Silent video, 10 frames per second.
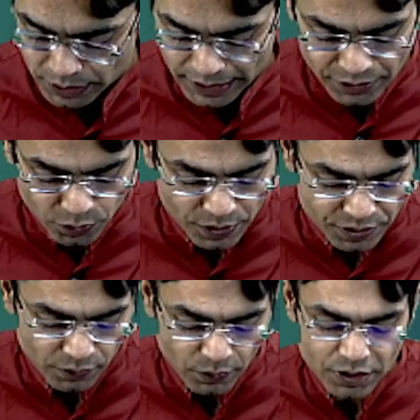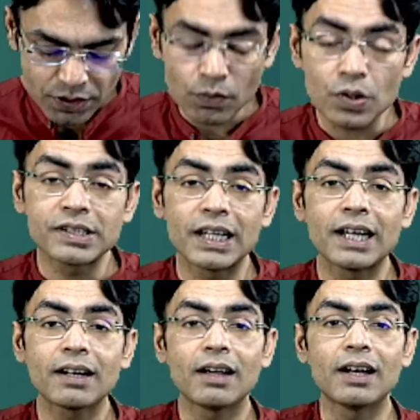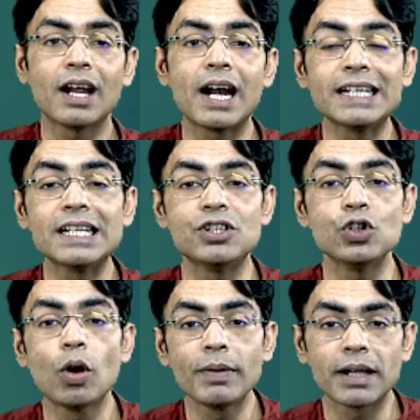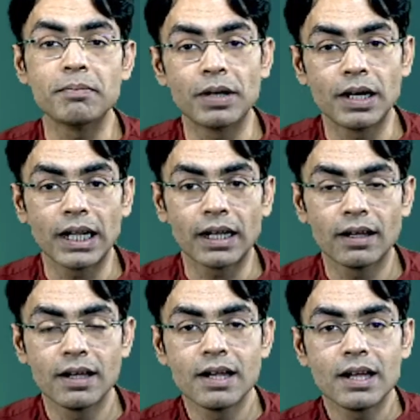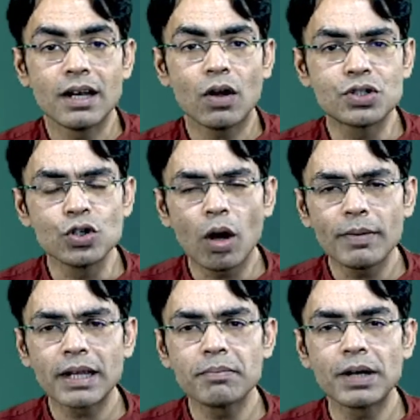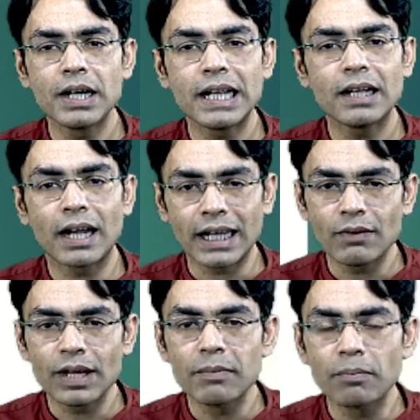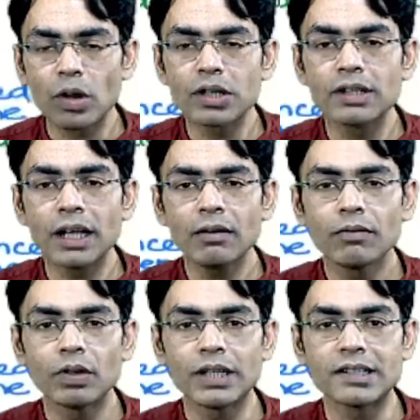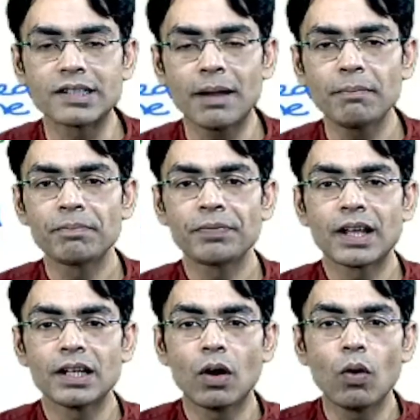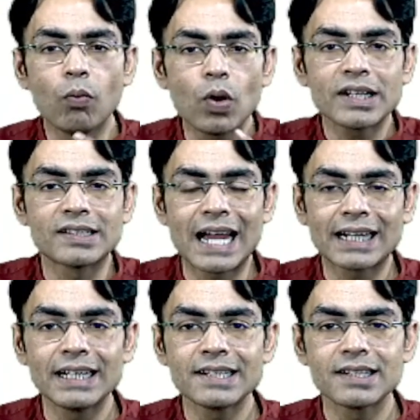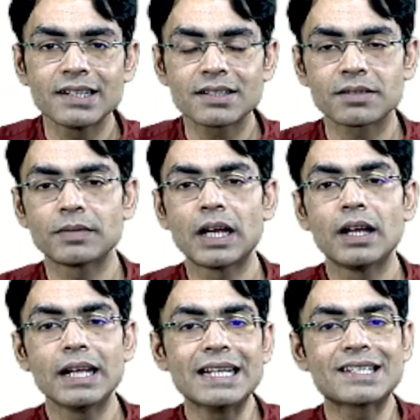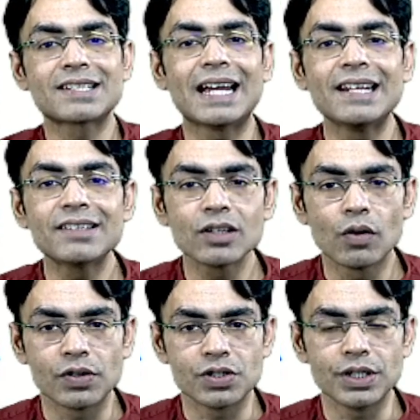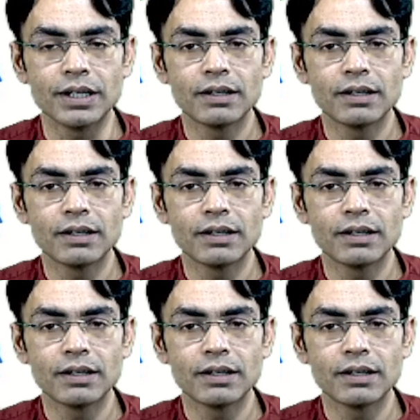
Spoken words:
next question which was there regarding the genomic imprinting. Now genomic imprinting, again a very important thing for the exam. Now what exactly is this? It's silencing of a gene.